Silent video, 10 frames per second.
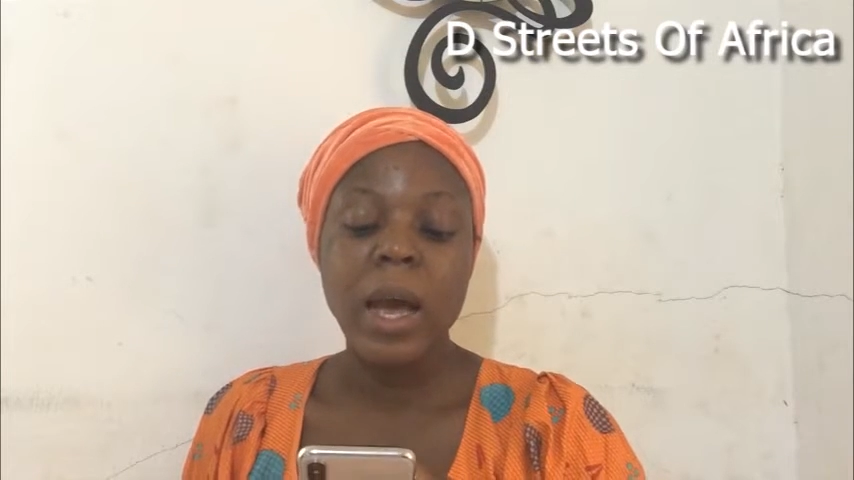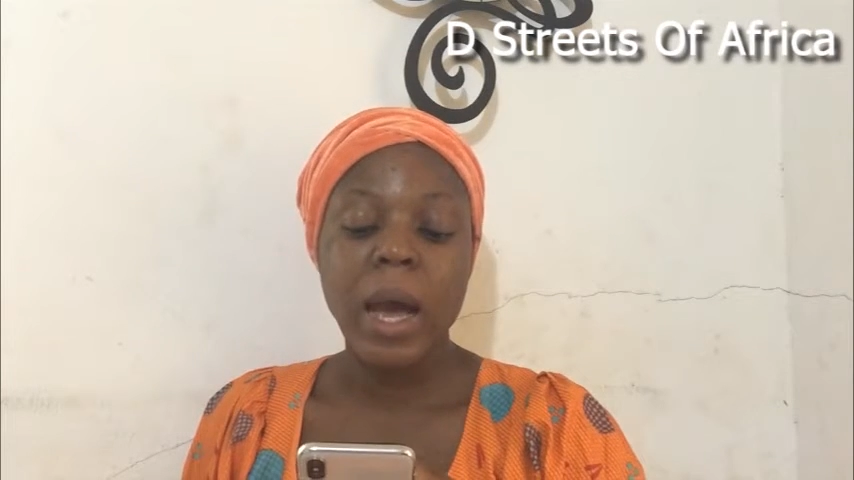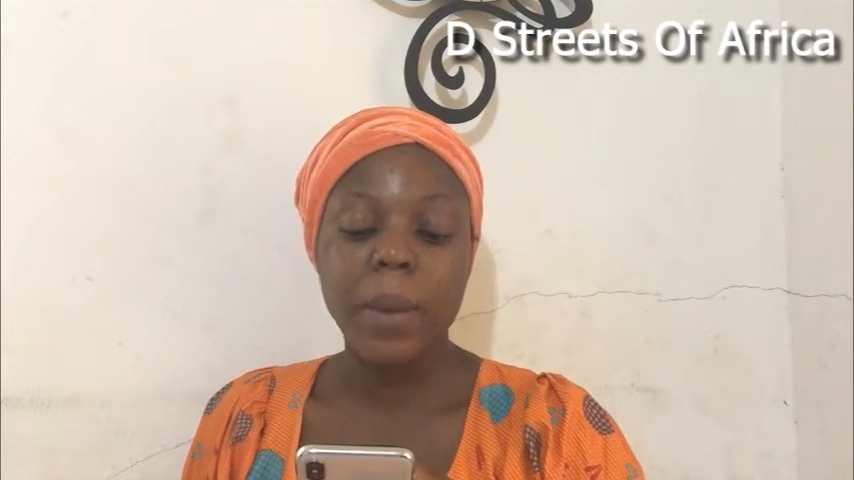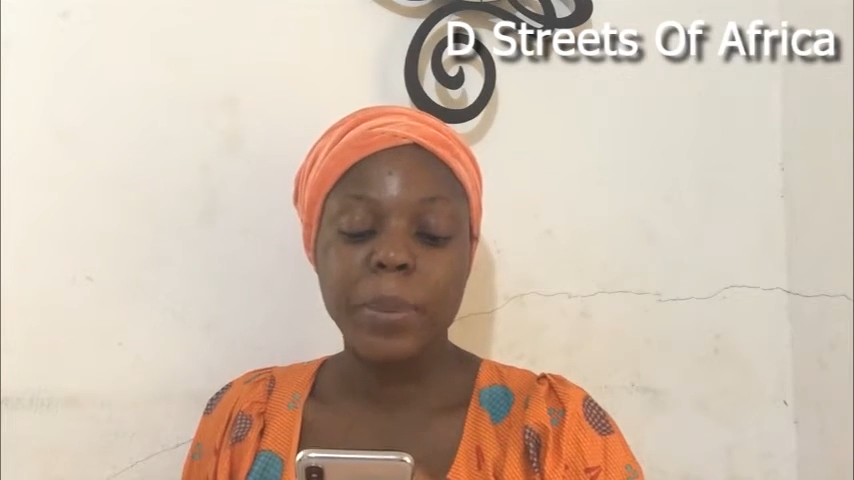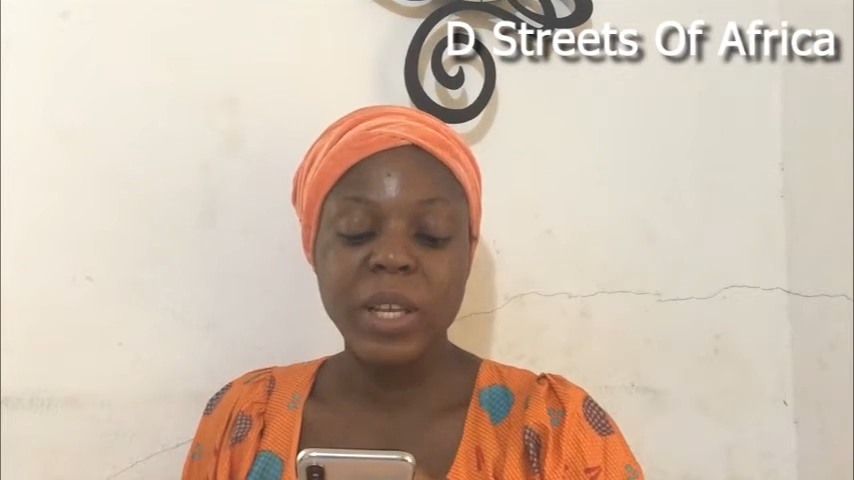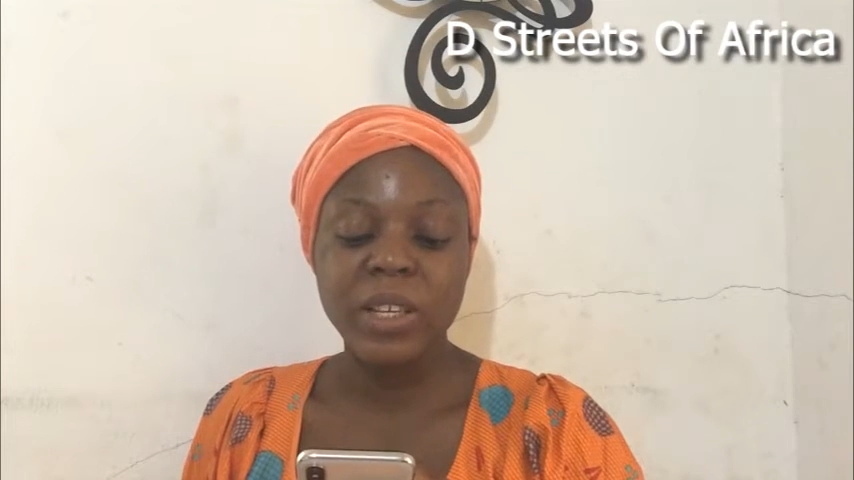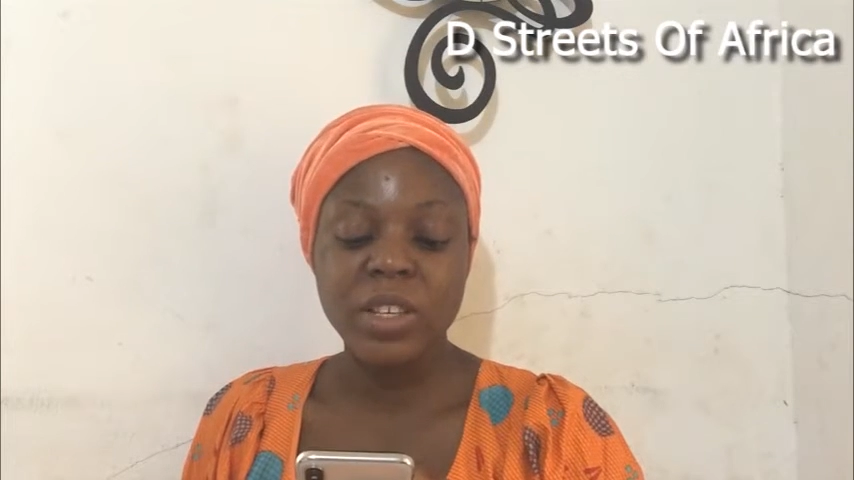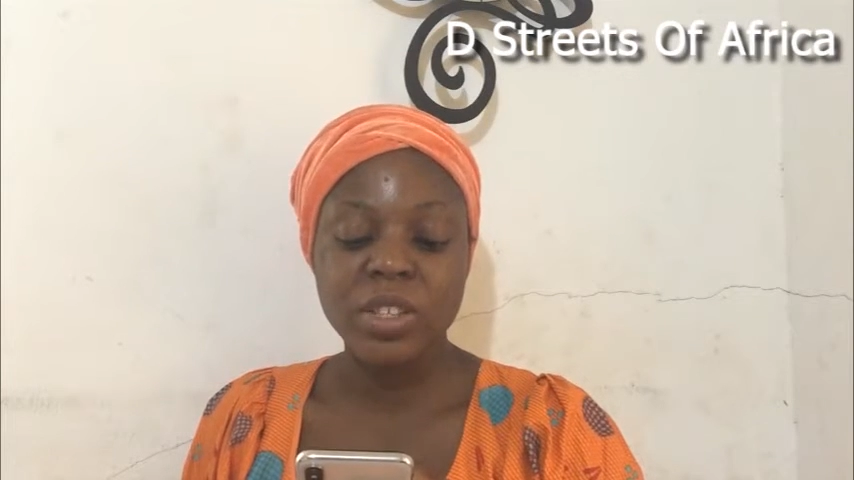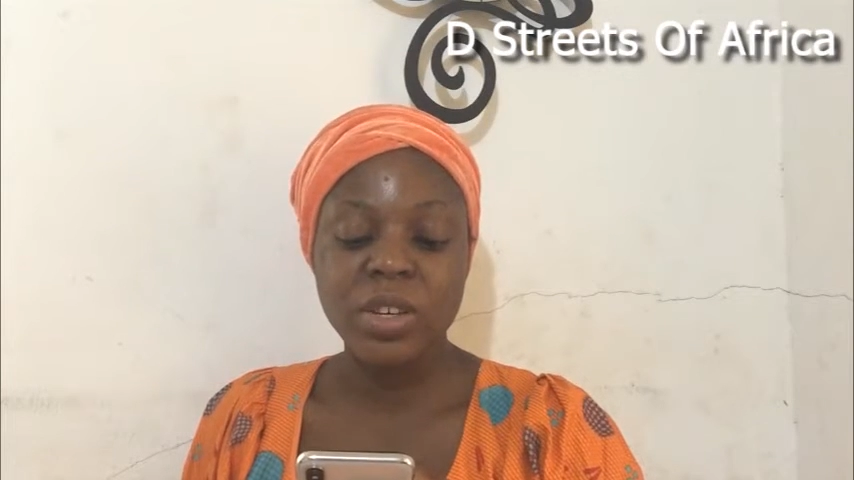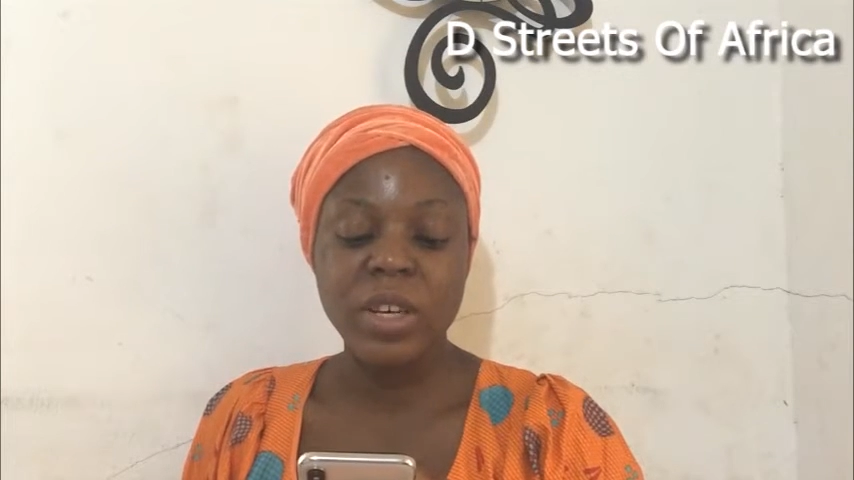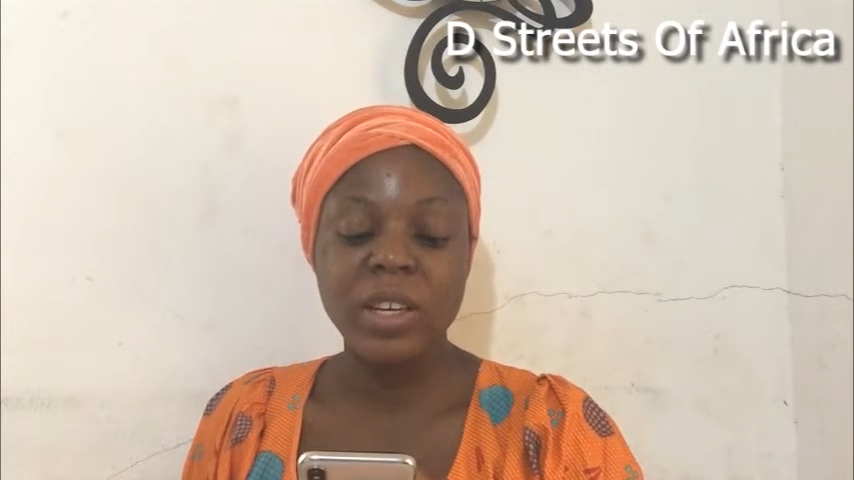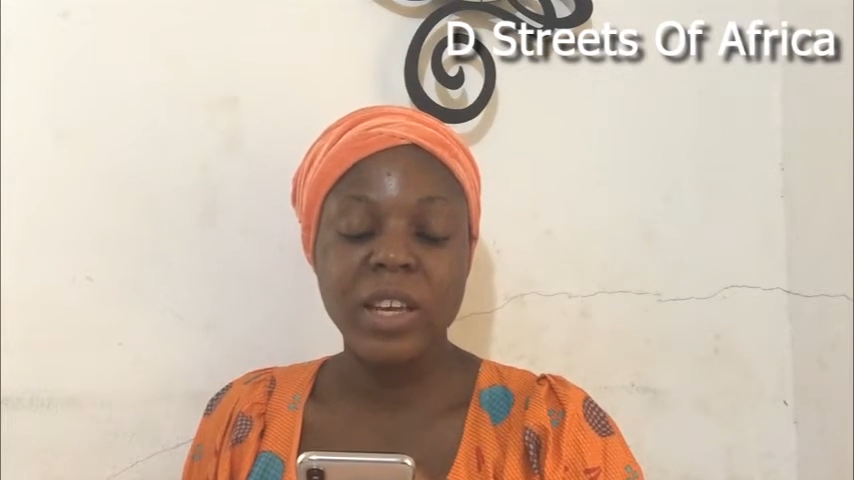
application in